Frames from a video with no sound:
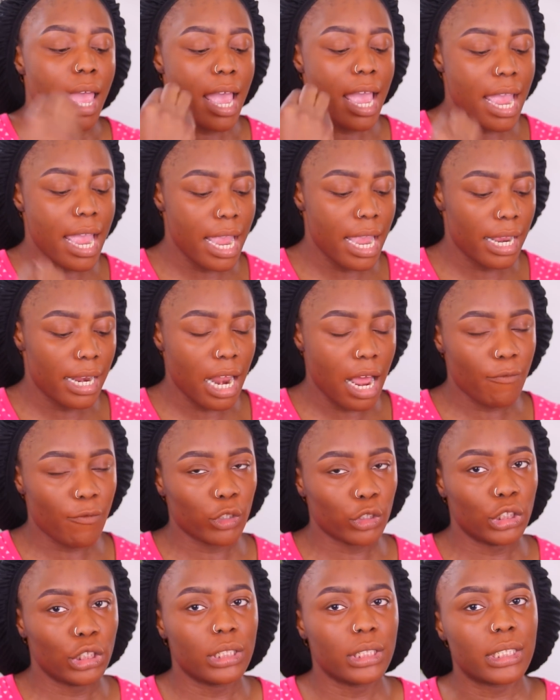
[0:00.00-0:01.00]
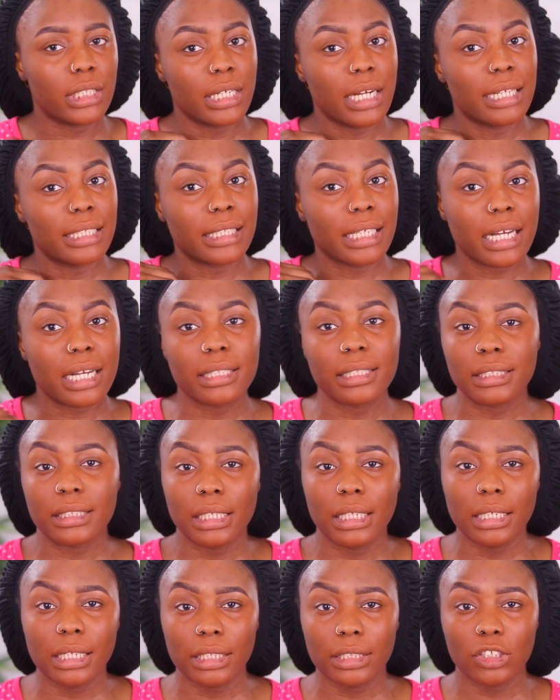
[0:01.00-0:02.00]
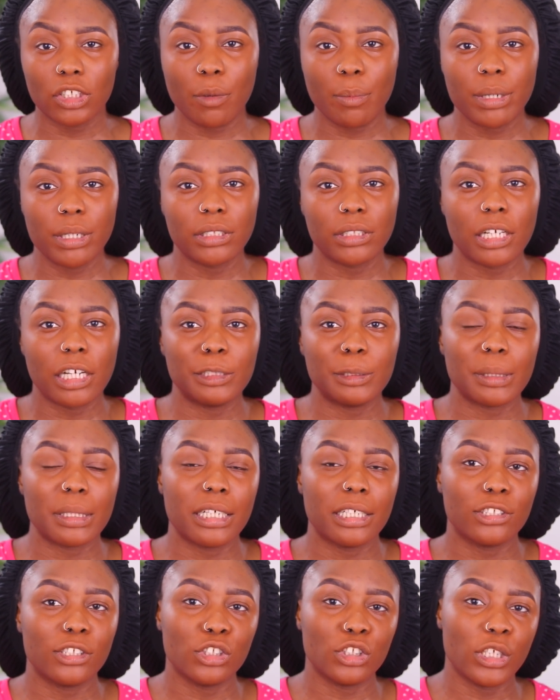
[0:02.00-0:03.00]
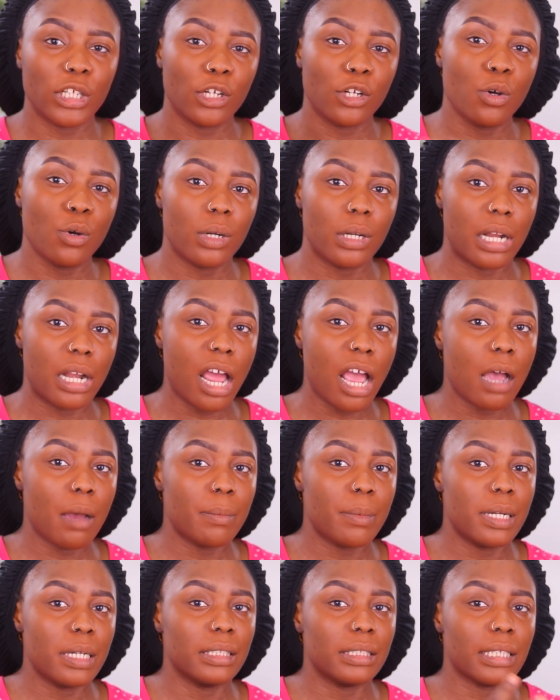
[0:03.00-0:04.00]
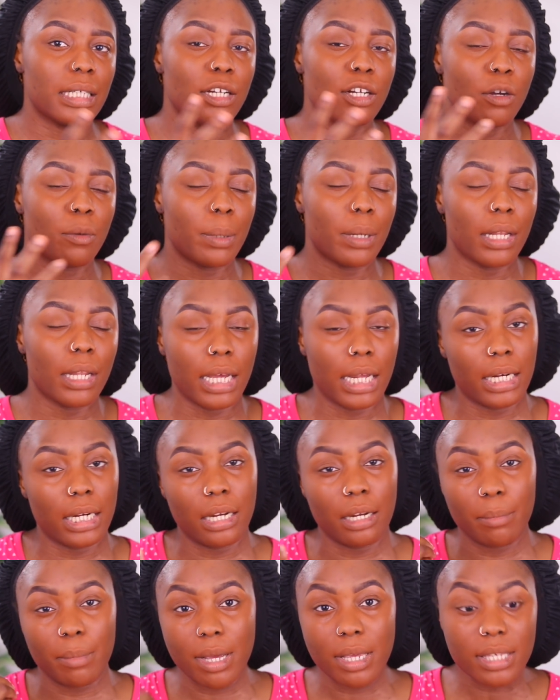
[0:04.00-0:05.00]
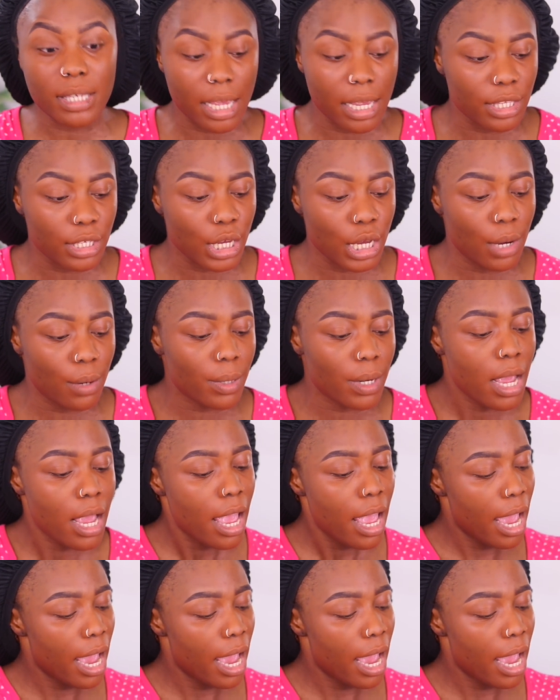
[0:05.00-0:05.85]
And I've also used it as a concealer so many times because the shade Golden Almond is a little bit lighter than my skin tone